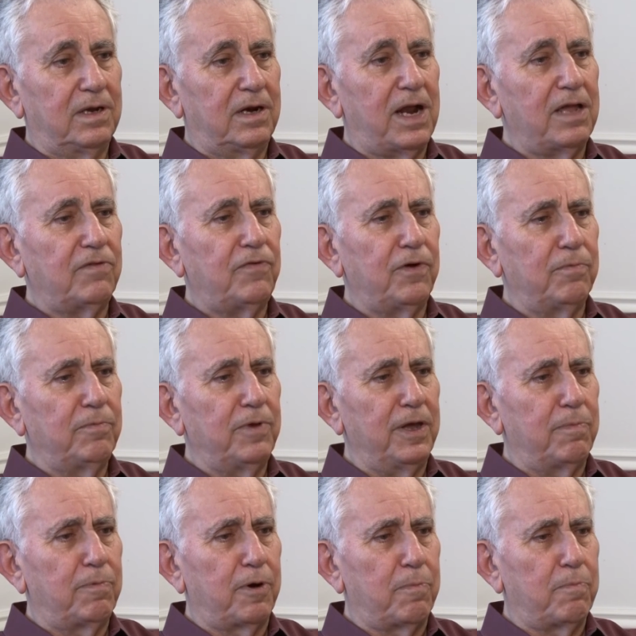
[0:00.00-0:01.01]
"Write for me
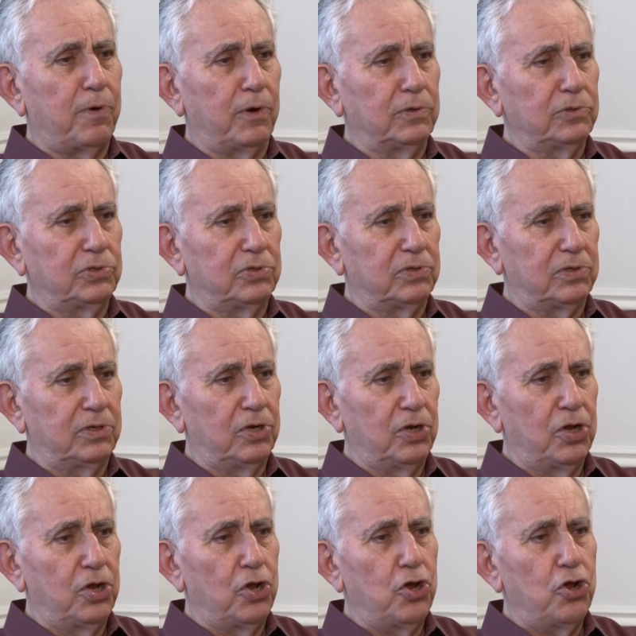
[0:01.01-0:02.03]
a proposal.
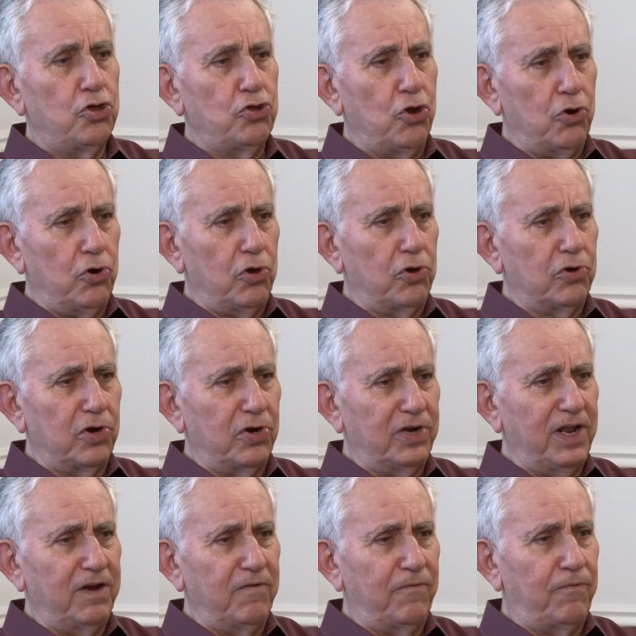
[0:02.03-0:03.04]
No longer
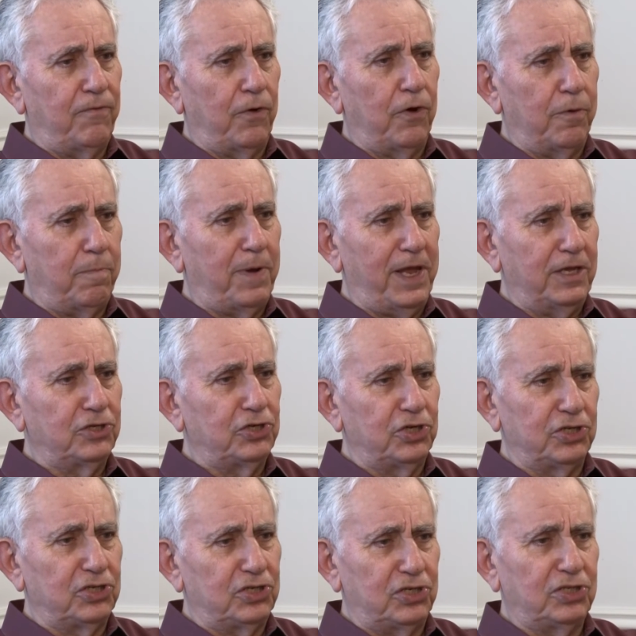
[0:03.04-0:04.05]
than four
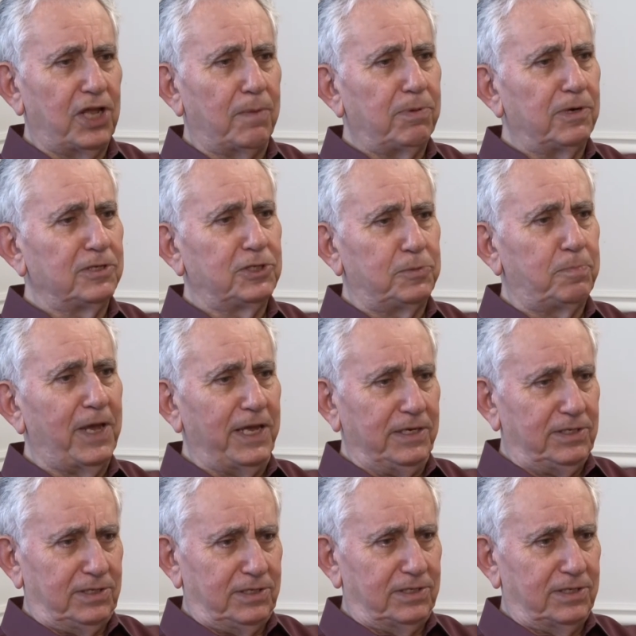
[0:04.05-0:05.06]
pages,
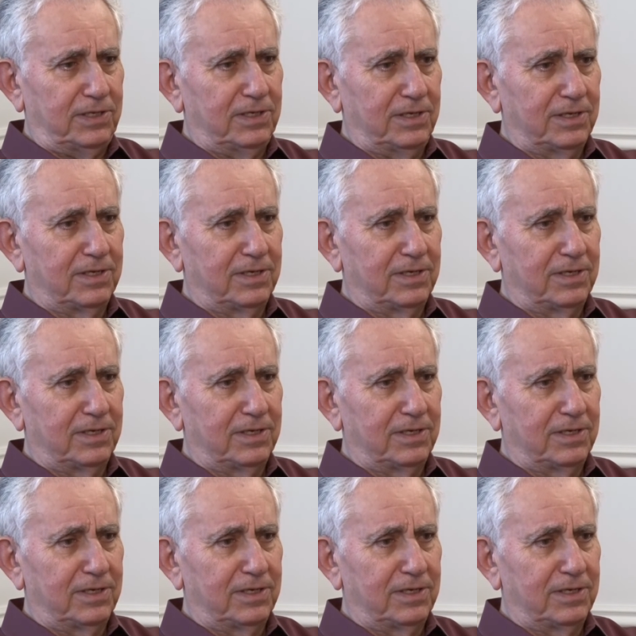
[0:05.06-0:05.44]
double-spaced.